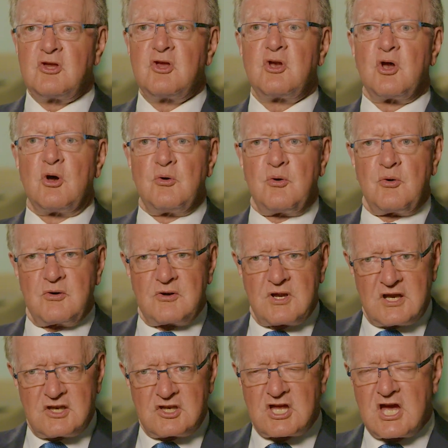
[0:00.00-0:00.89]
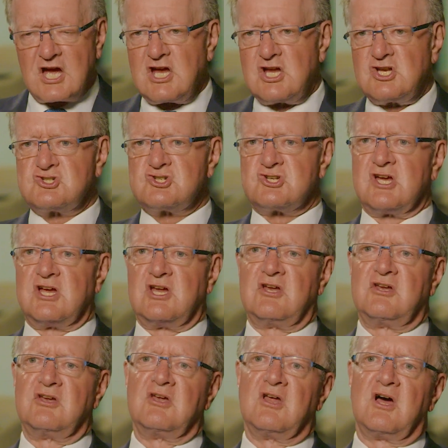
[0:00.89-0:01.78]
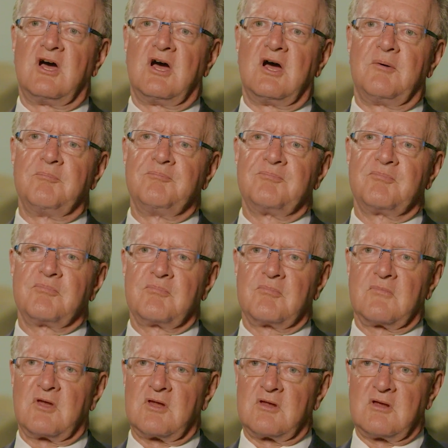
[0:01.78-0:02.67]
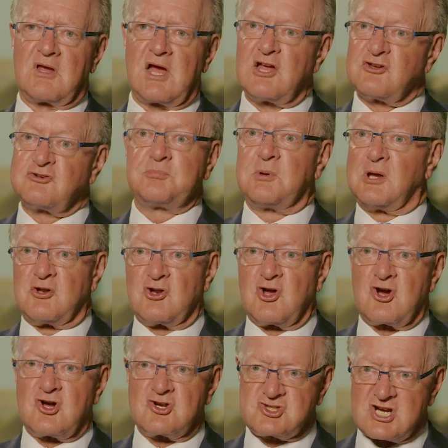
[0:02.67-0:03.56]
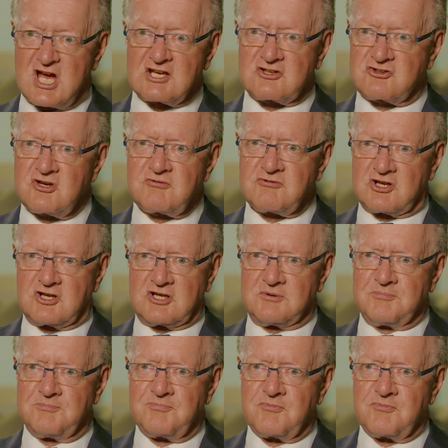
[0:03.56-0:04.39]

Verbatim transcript: you know, engaged in um, espionage activity.